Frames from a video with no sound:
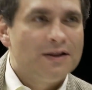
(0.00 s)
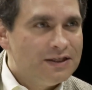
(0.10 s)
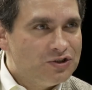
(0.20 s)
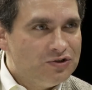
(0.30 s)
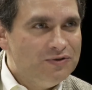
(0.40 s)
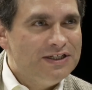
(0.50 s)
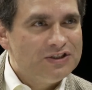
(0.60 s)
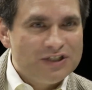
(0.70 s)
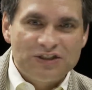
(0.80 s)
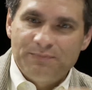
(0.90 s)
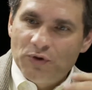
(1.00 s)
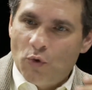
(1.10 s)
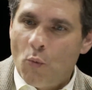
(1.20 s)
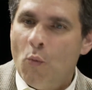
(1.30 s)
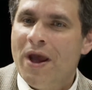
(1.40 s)
Let's do the assessment
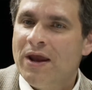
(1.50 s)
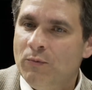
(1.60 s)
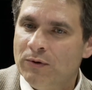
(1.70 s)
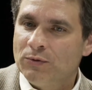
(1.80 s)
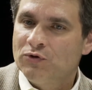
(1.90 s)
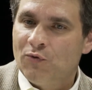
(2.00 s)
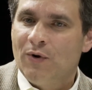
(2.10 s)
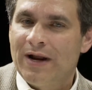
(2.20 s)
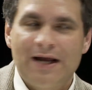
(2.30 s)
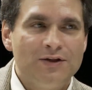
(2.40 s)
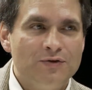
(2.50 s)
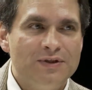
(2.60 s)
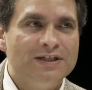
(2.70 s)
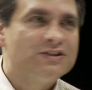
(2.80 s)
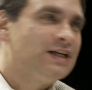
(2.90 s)
the way we were taught how to do
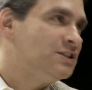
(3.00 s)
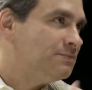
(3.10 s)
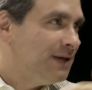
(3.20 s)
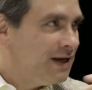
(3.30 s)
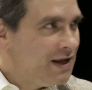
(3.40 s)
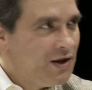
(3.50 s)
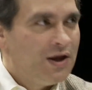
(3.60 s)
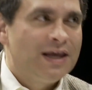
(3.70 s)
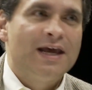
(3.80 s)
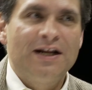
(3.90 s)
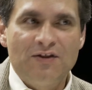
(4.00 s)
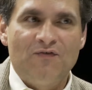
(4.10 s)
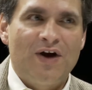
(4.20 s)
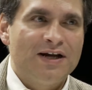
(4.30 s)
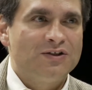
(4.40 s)
the assessment. Getting the
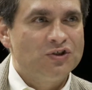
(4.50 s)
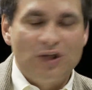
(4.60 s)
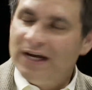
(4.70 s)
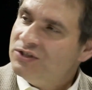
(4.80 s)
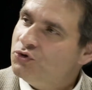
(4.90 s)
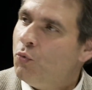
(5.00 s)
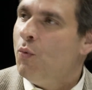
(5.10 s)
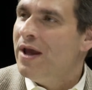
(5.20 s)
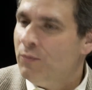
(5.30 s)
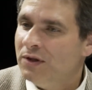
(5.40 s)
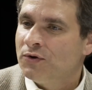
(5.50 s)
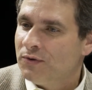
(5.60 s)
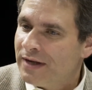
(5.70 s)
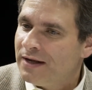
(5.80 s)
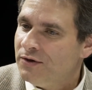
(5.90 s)
vital signs the way we
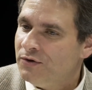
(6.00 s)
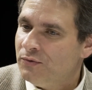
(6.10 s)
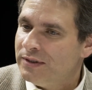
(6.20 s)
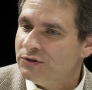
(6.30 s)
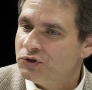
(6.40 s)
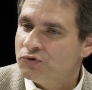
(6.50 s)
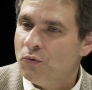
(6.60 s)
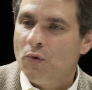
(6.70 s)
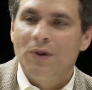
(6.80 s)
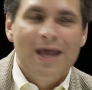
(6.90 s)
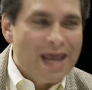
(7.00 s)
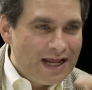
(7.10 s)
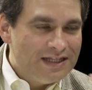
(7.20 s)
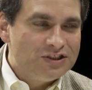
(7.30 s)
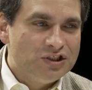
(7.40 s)
learned how to do it in school.
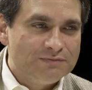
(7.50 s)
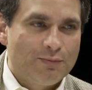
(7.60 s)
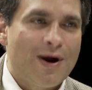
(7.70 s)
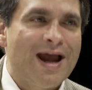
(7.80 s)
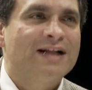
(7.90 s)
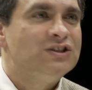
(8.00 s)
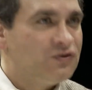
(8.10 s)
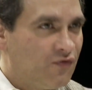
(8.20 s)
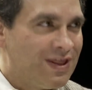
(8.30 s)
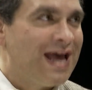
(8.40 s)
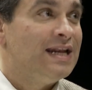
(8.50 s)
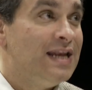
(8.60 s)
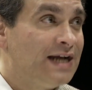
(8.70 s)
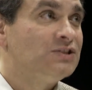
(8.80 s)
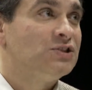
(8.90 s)
And this is practice for that
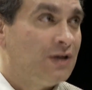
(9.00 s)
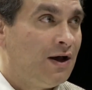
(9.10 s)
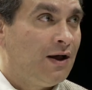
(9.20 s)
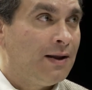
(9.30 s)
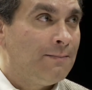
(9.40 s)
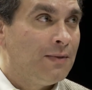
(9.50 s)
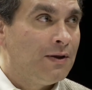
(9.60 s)
next time.